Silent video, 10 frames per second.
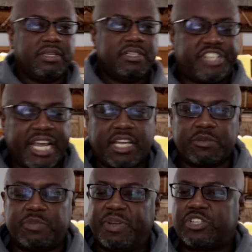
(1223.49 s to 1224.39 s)

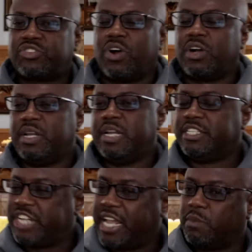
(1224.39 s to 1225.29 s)
Jacob's been struggling,
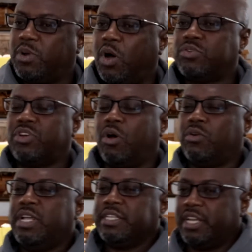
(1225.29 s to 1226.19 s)
and Jacob goes
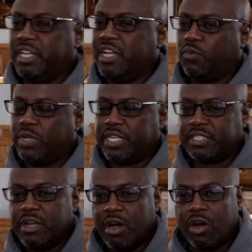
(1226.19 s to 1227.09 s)
on to live with
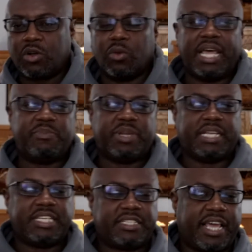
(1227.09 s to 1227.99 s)
his uncle Laban
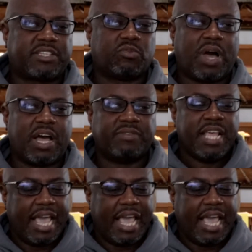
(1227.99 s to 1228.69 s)
as he takes wives.